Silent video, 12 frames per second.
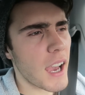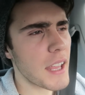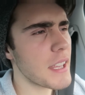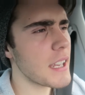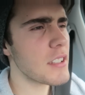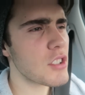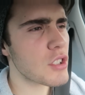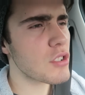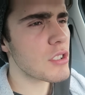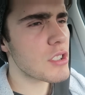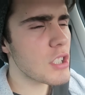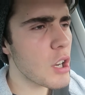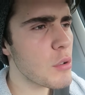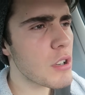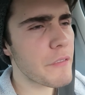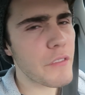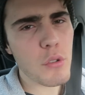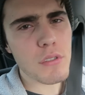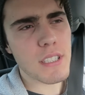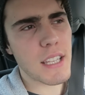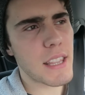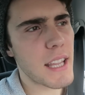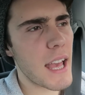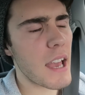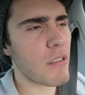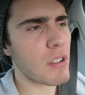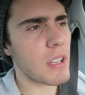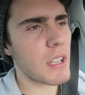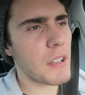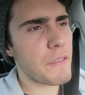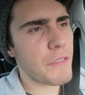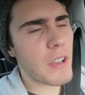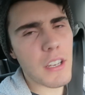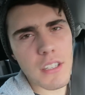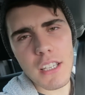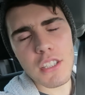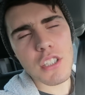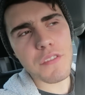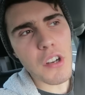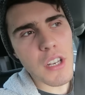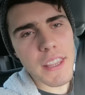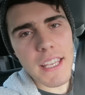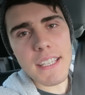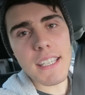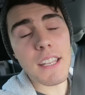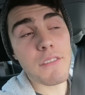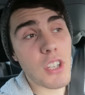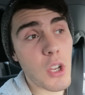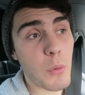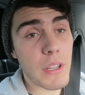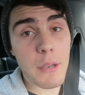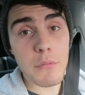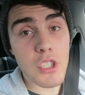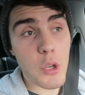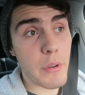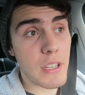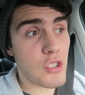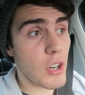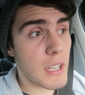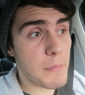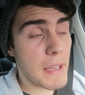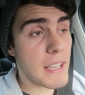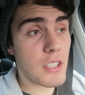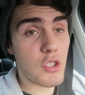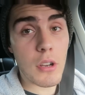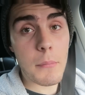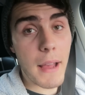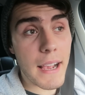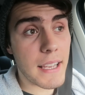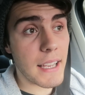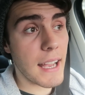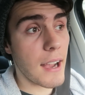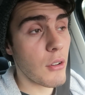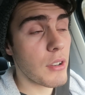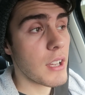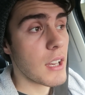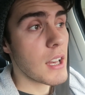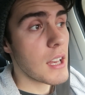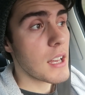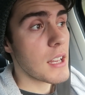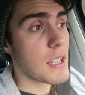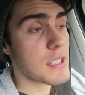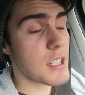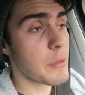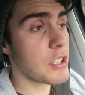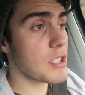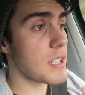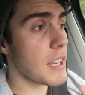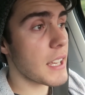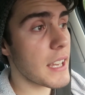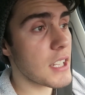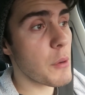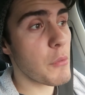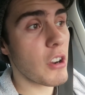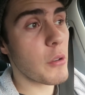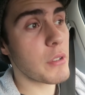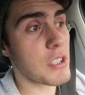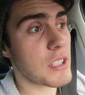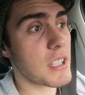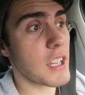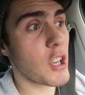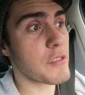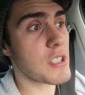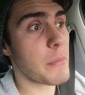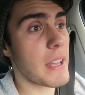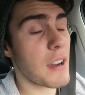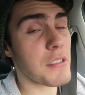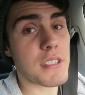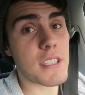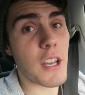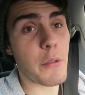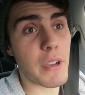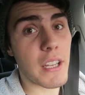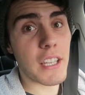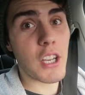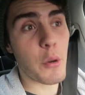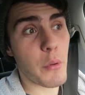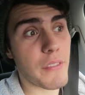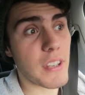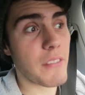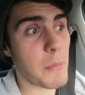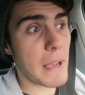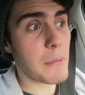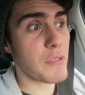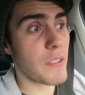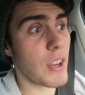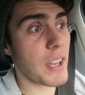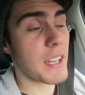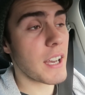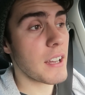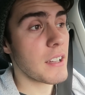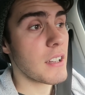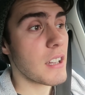And then it just got so confusing in there, and it just felt like they didn't even know what they were doing, trying to make a joint bank account. So we just said, okay, don't worry, we're just going to go with somebody else. So we're going to go with another bank provider.